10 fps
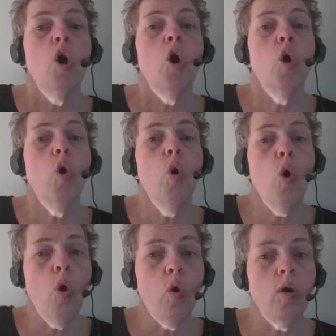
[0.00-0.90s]

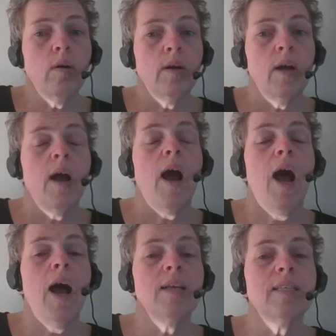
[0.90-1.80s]
or
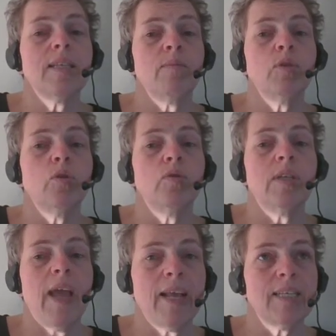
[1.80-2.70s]
ask them to
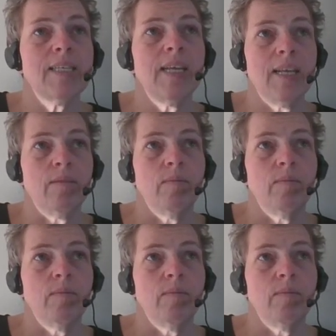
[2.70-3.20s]
text in.